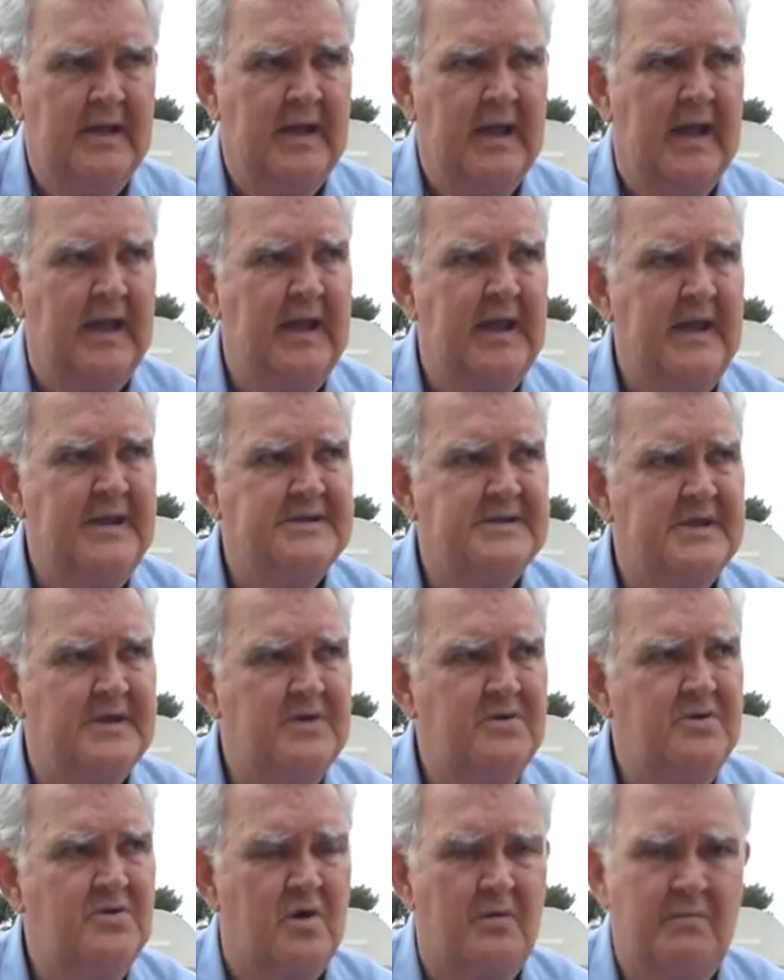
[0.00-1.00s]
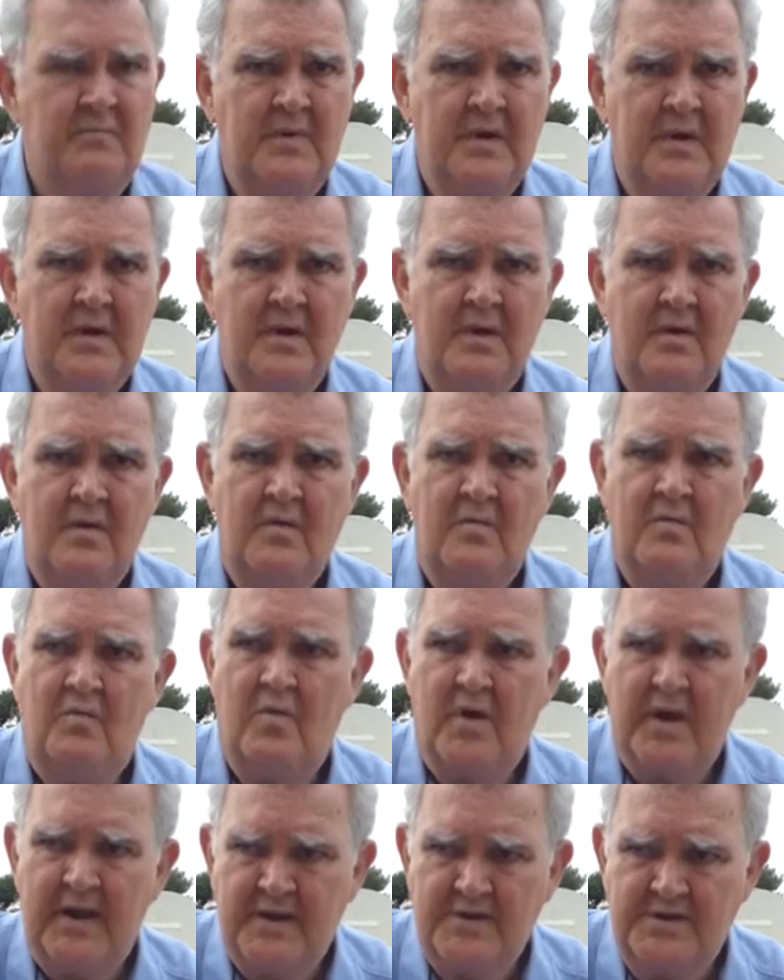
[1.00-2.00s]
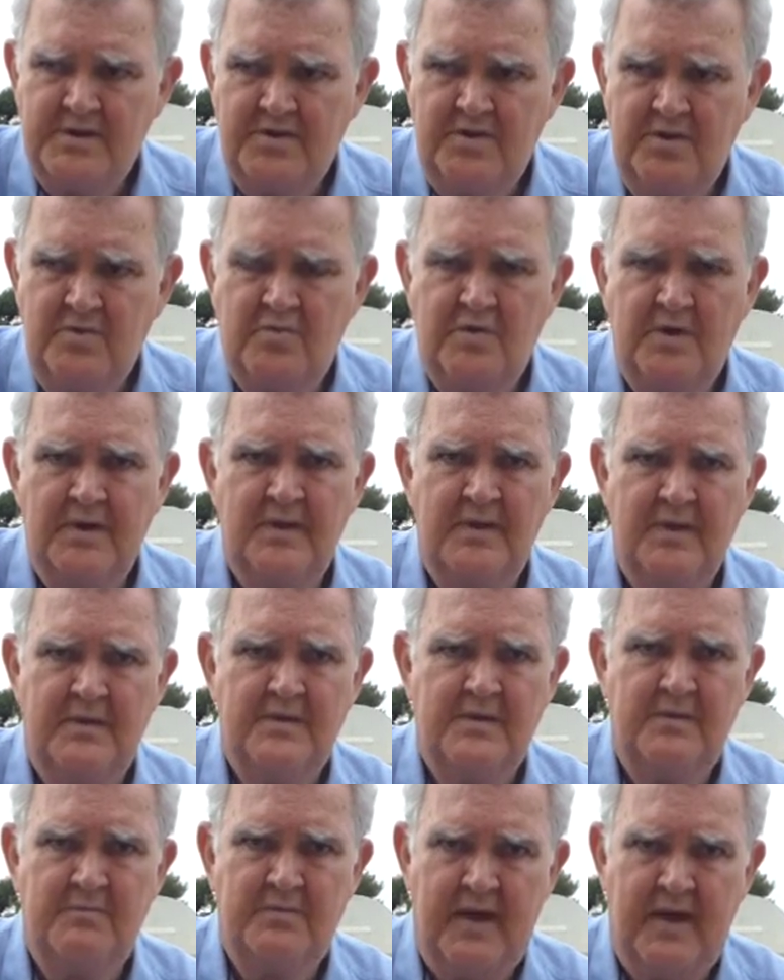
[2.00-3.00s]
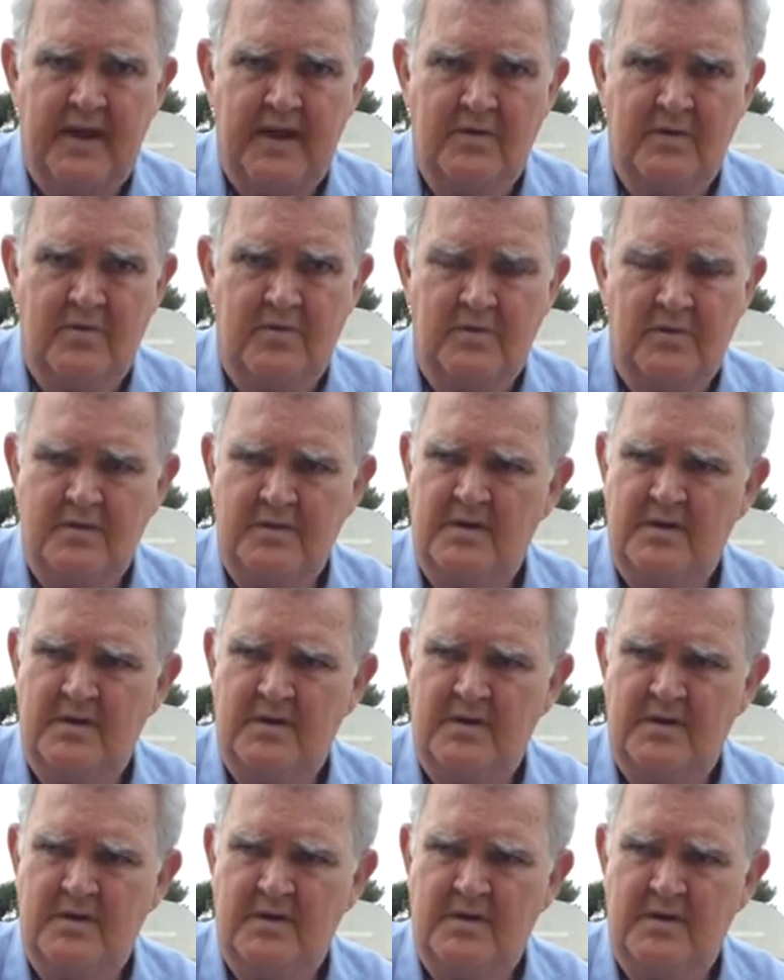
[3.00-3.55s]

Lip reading: And he said, Dom, why don't you do a sabbatical?